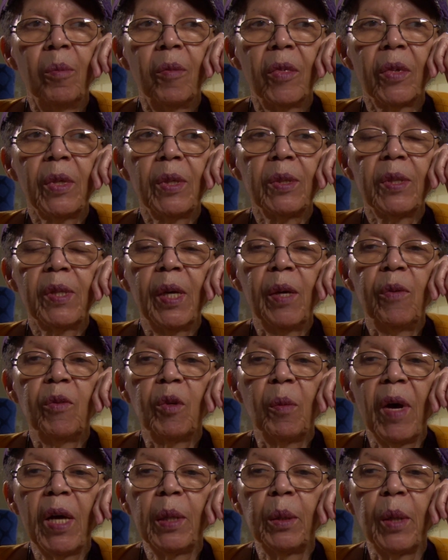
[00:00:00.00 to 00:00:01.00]
Because
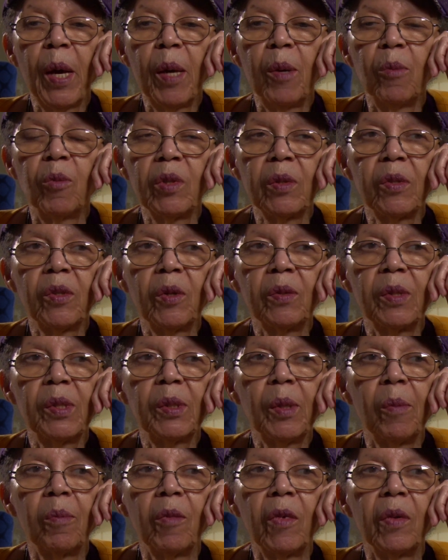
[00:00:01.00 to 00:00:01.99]
even my name was on
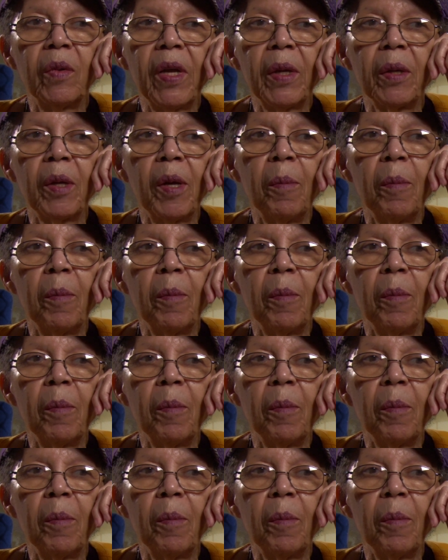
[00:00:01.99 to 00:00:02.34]
some letter,